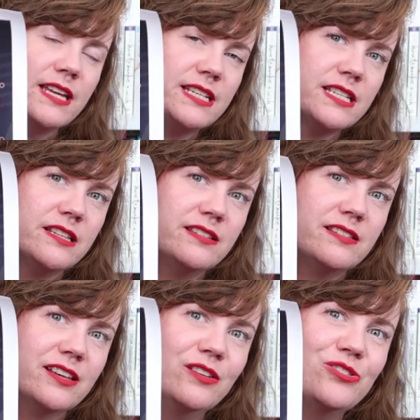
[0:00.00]
it. This
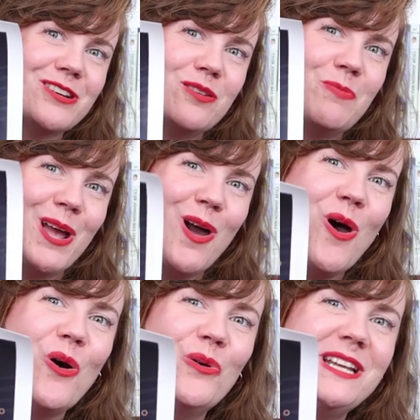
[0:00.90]
is illustrated by
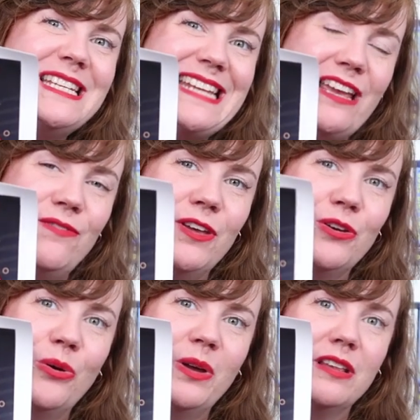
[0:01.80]
Owen Davey,
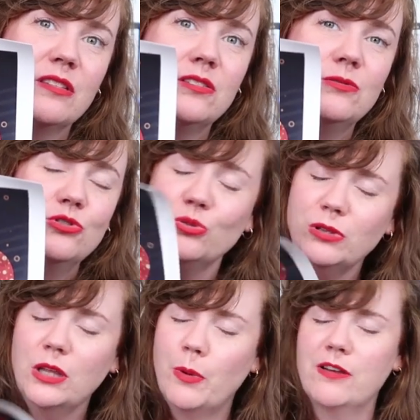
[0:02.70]
who is
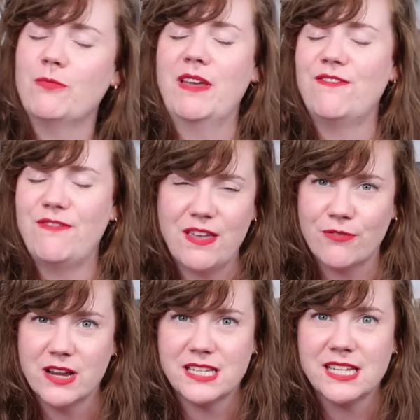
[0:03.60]
truly one of my
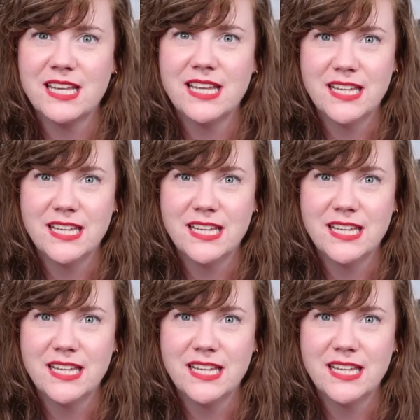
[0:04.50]
favorite